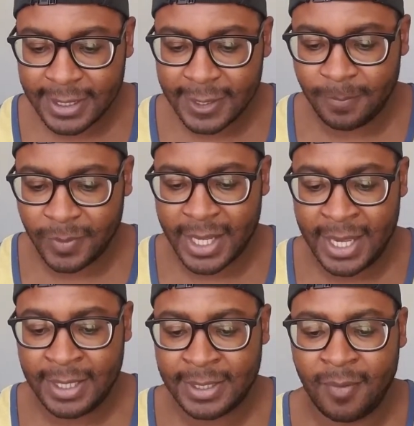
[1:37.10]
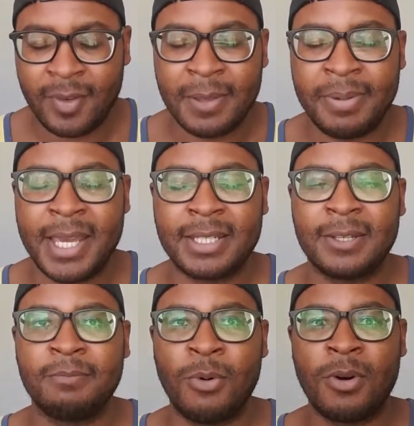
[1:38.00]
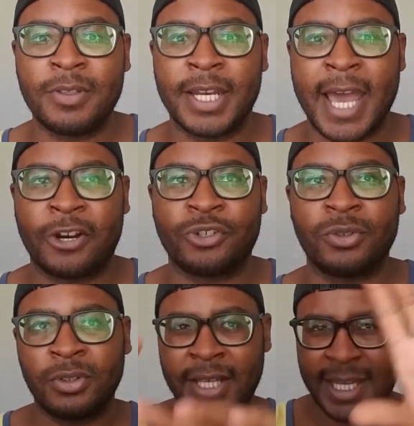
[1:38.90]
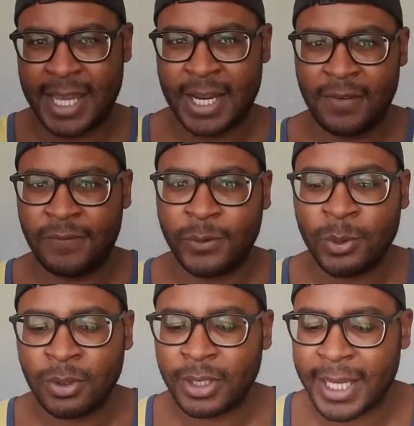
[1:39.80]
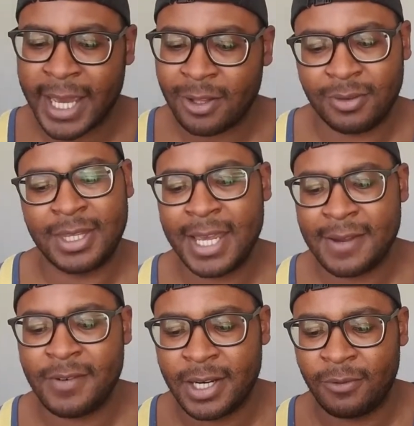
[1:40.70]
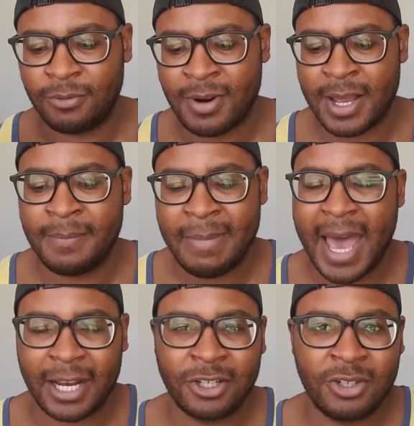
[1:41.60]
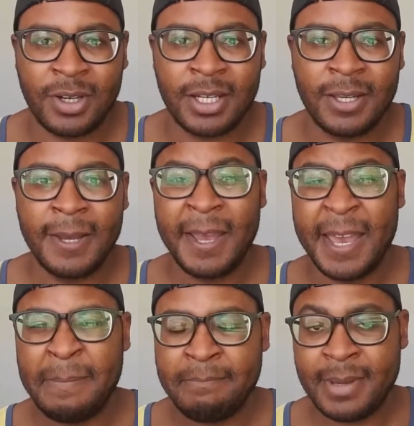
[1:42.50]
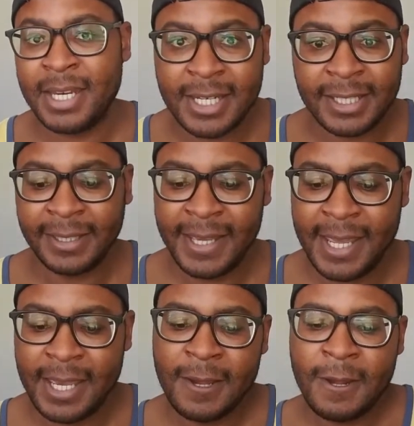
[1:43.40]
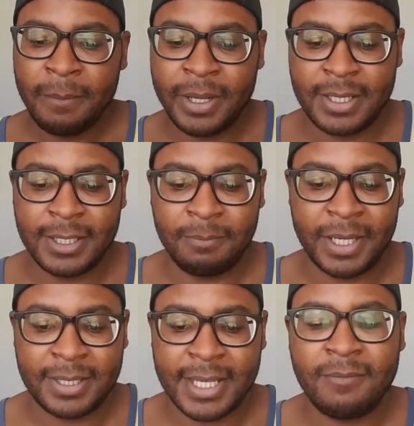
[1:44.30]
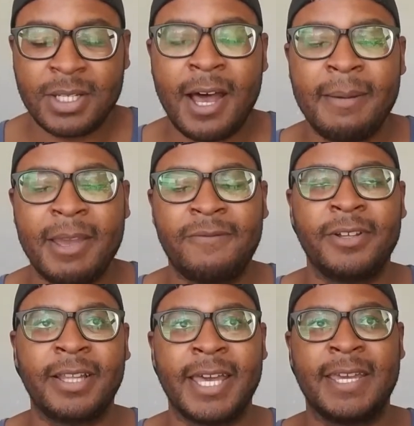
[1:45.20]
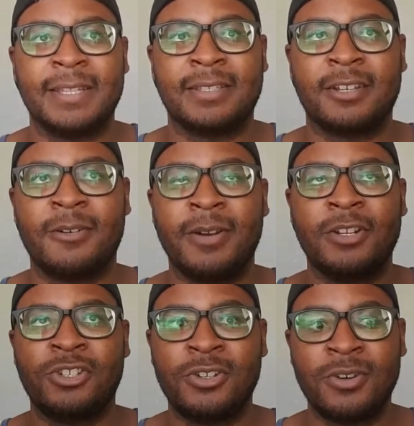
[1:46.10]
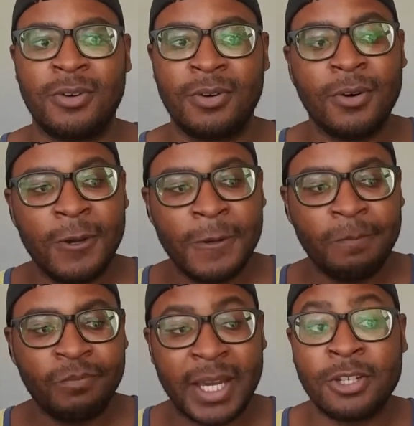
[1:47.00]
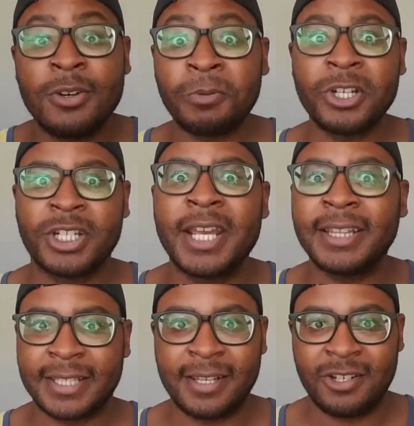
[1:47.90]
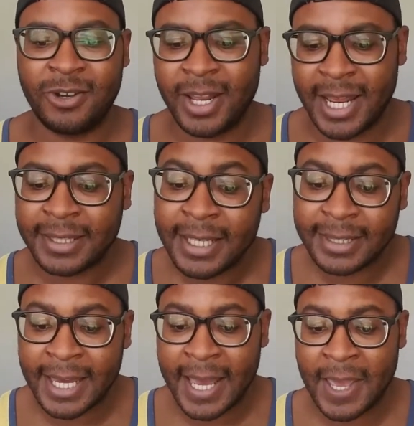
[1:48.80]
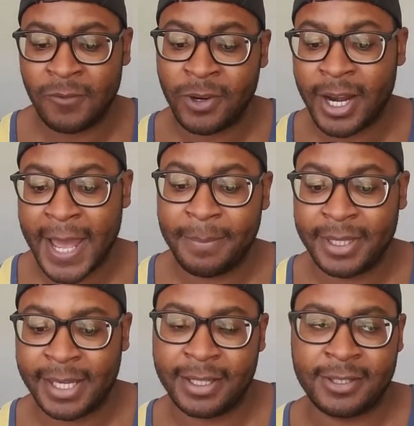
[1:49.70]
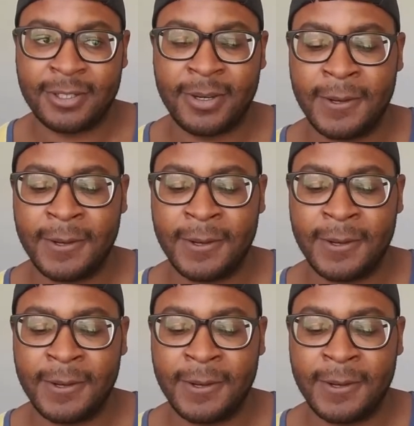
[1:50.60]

and some of the beats more than actual like in a full like I don't think I'm gonna run back to it immediately, but at the same time I feel like it's going to I do appreciate listening to it. I think that I am very happy that I listened to it.